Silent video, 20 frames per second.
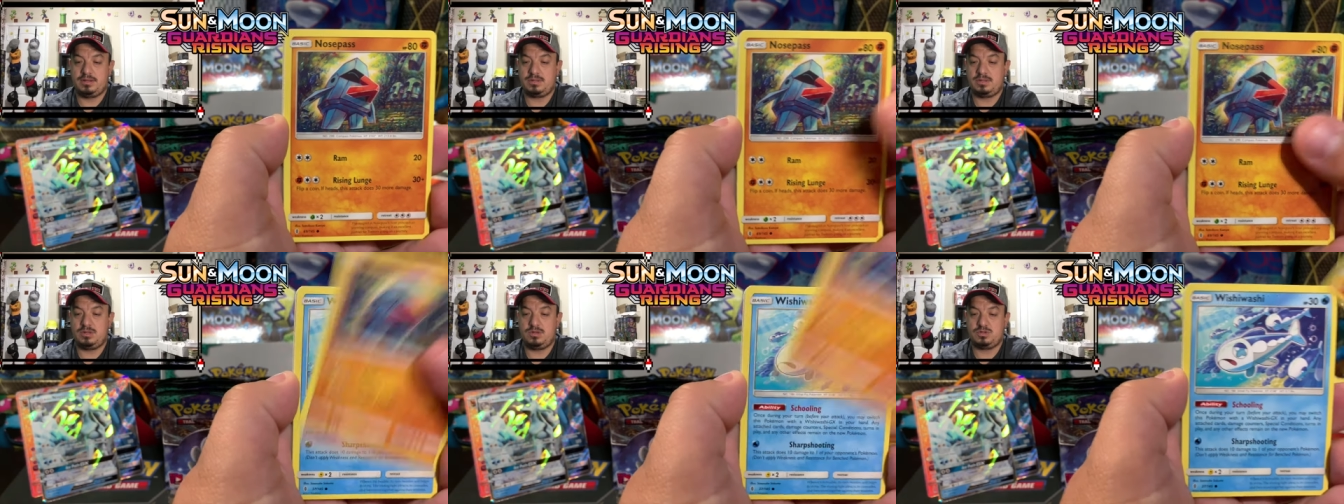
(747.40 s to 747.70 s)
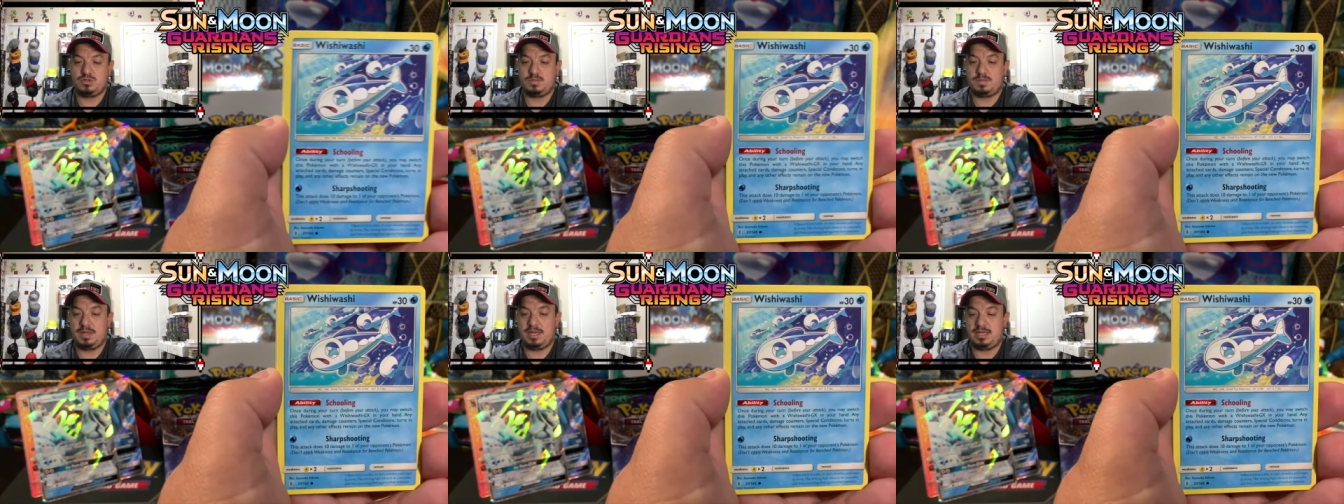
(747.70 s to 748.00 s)

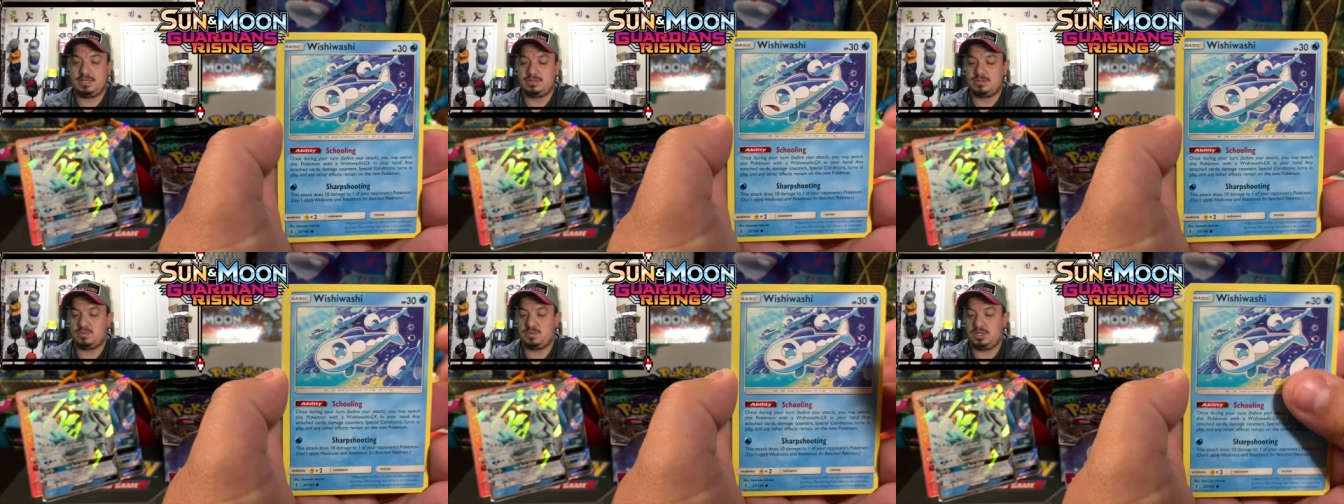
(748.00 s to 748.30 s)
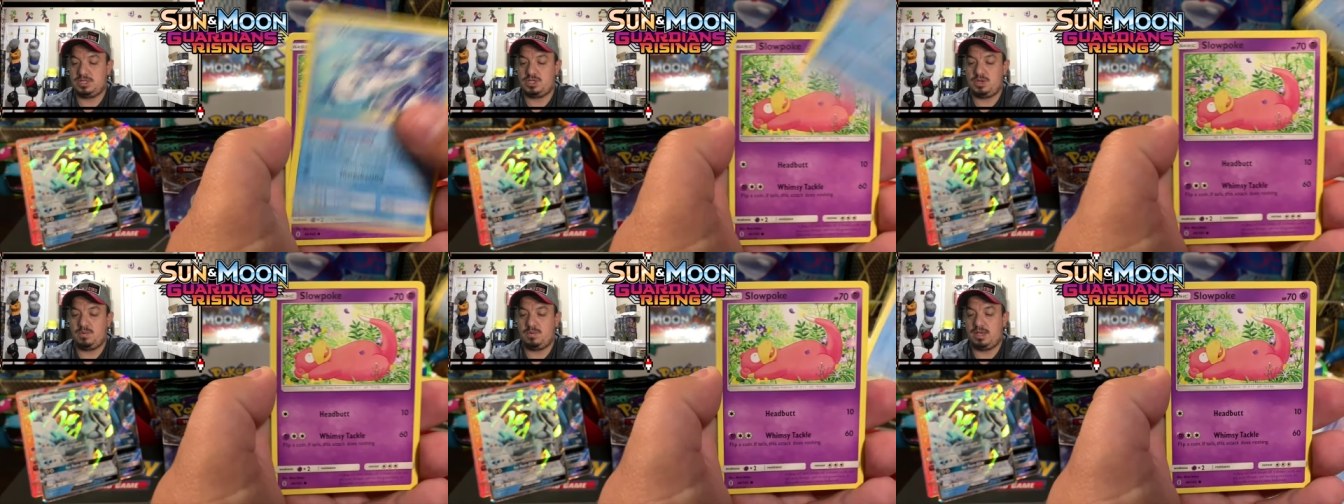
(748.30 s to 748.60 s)
nose pass,
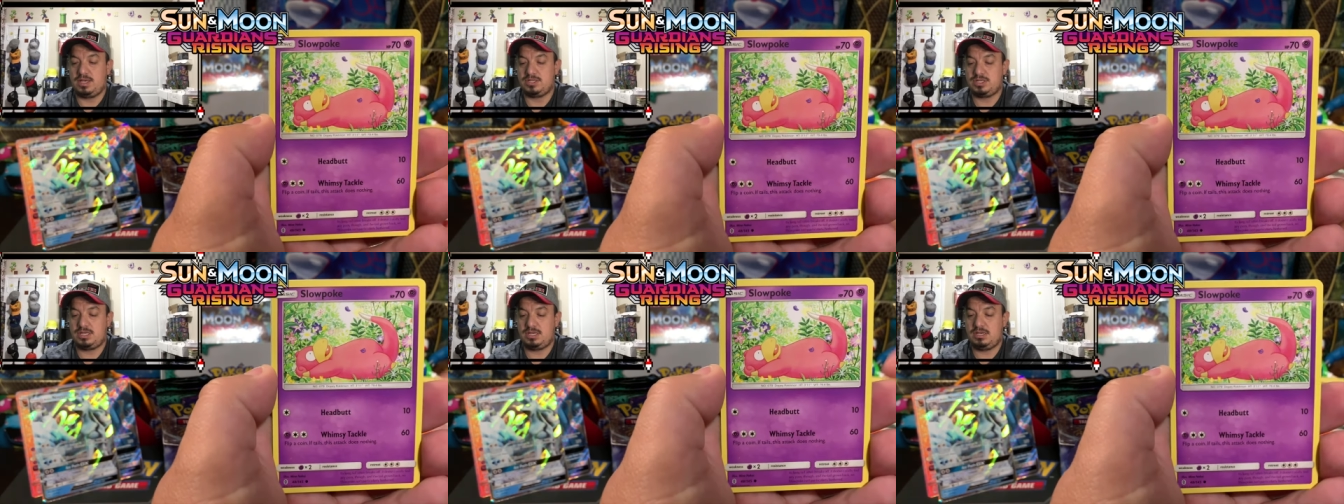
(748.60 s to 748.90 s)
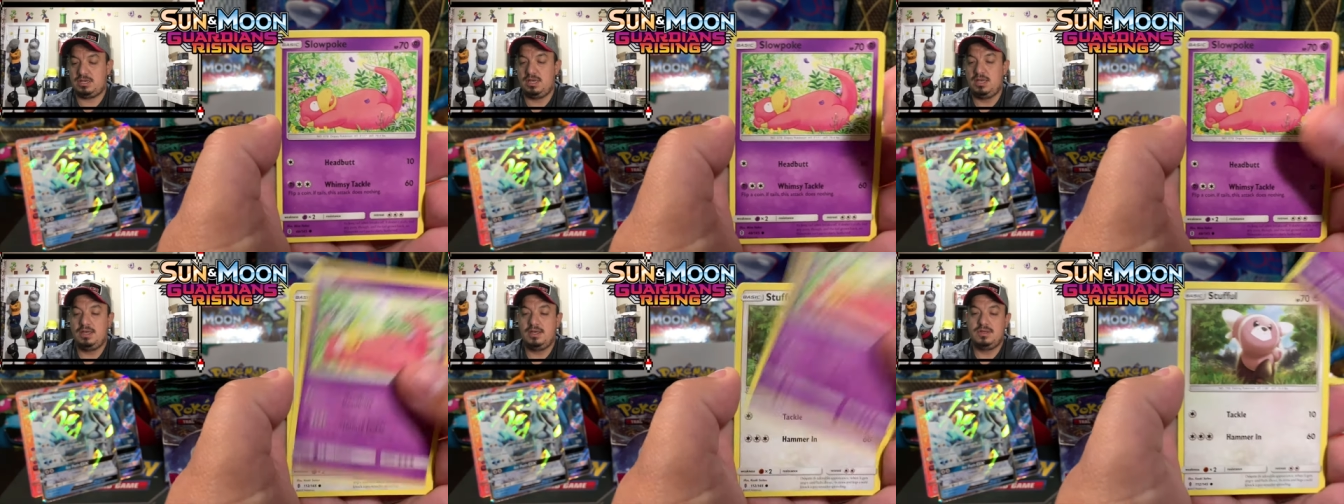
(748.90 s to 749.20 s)

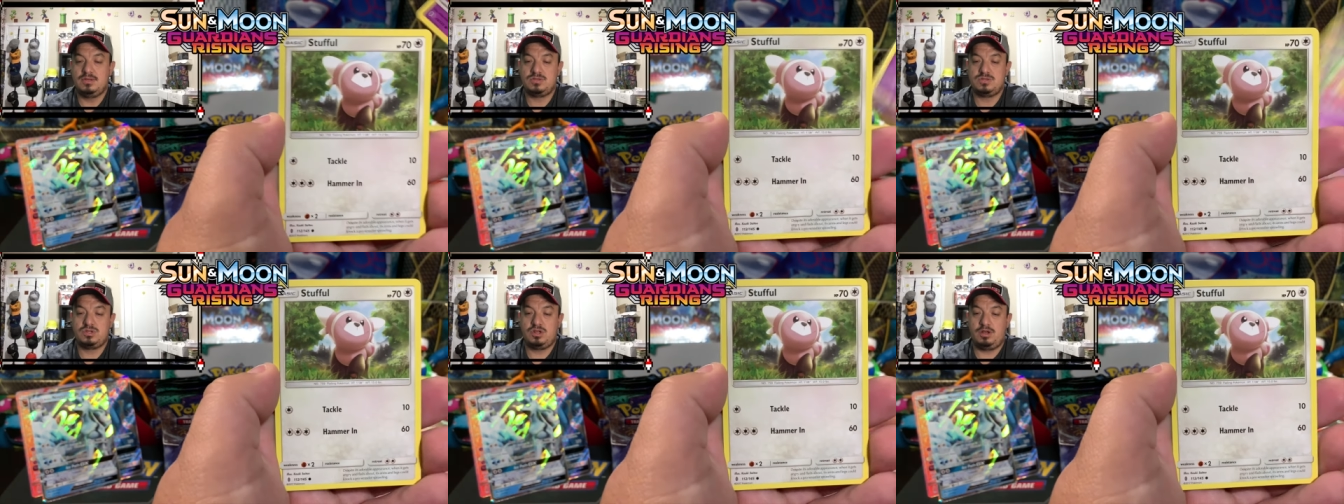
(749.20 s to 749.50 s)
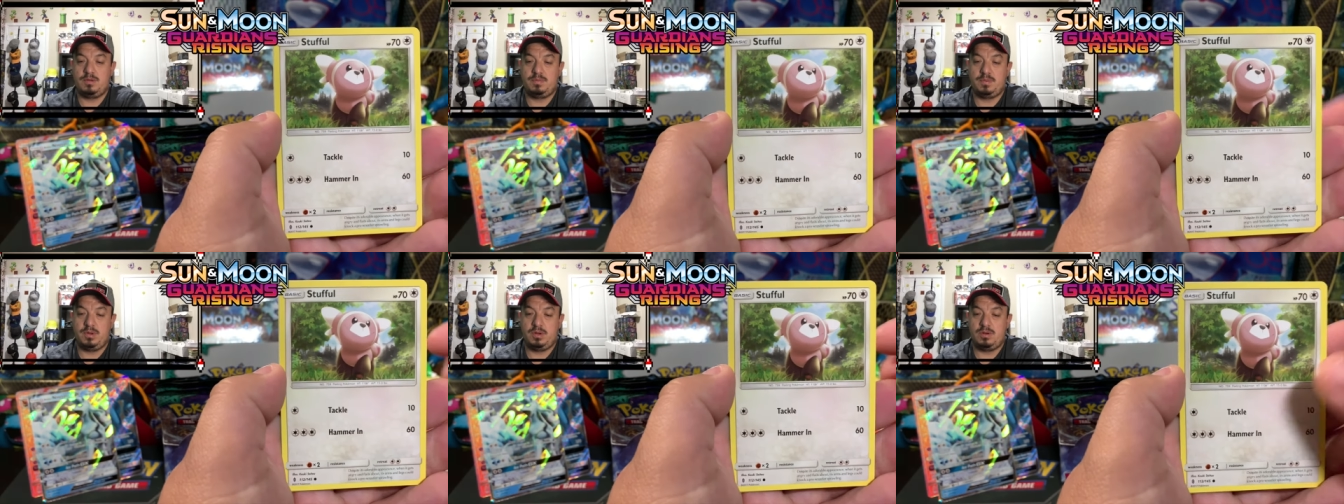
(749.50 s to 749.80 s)
Wishiwashi,
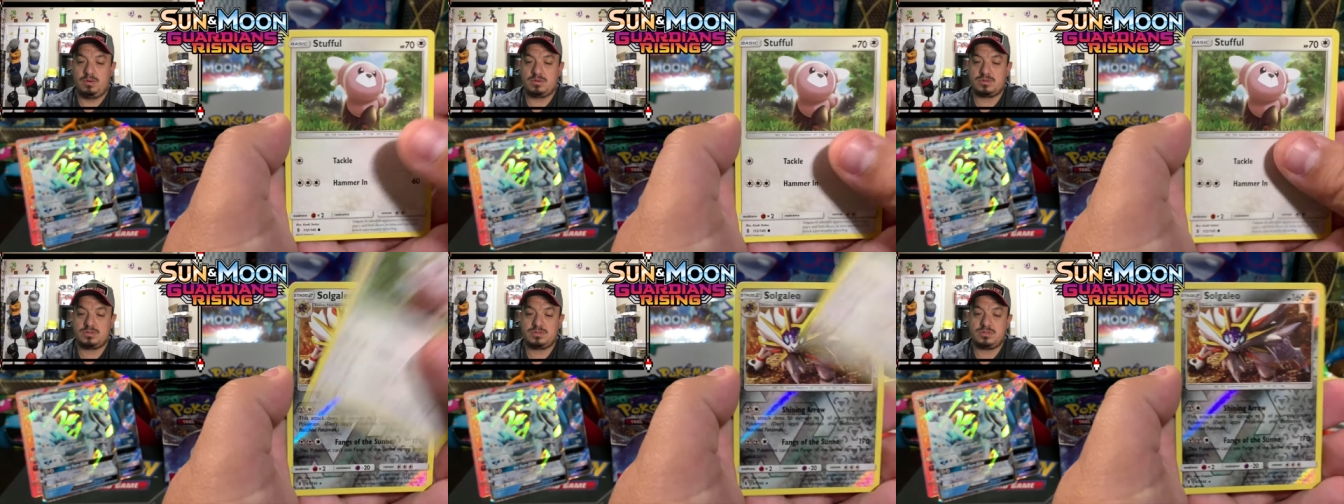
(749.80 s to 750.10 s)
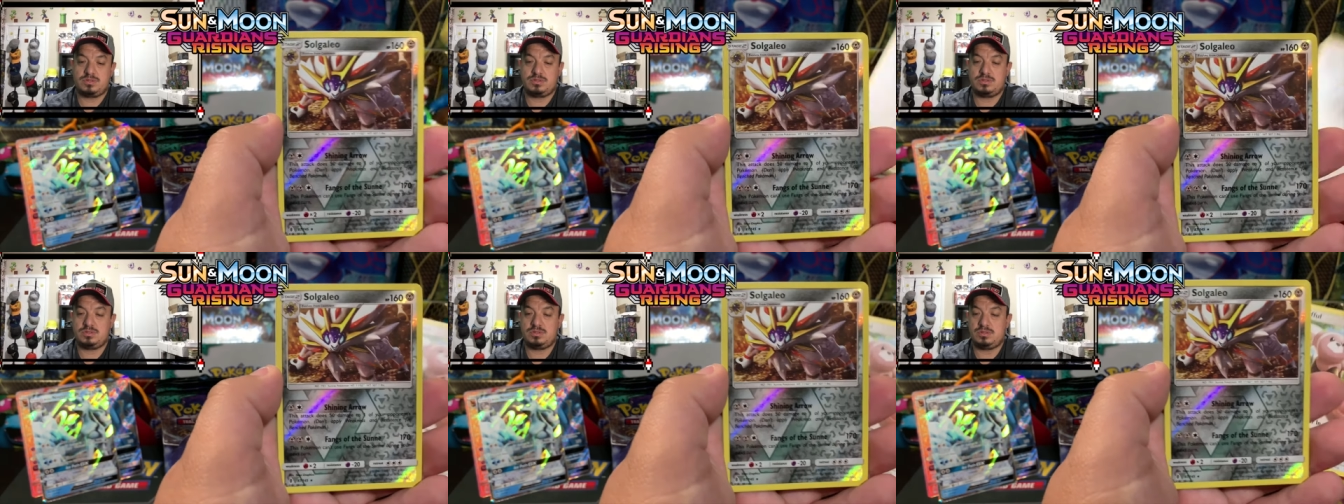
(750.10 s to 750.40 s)

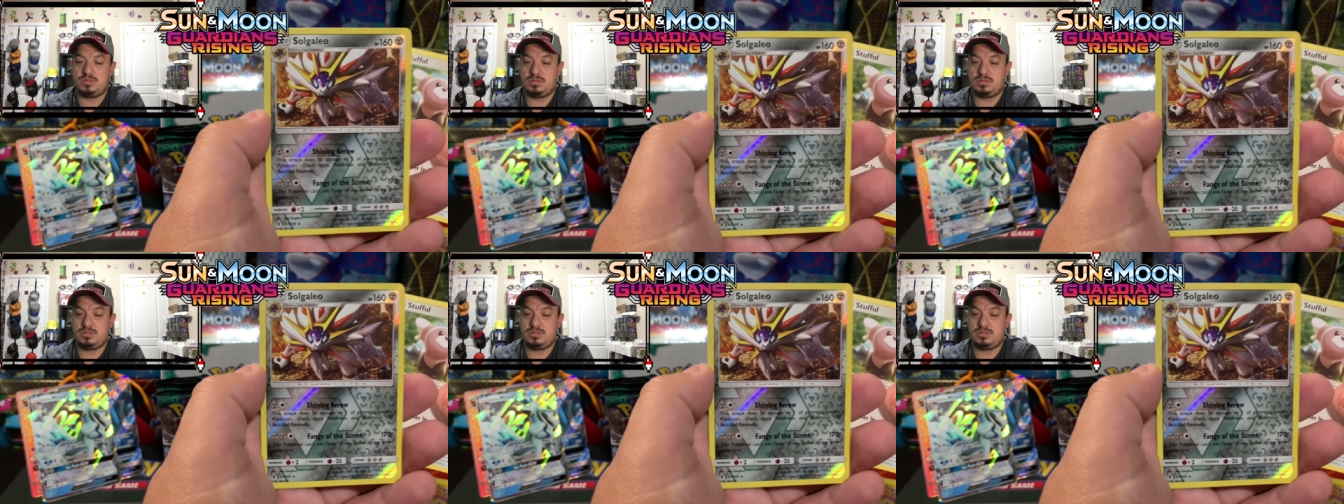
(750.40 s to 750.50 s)
Slowpoke,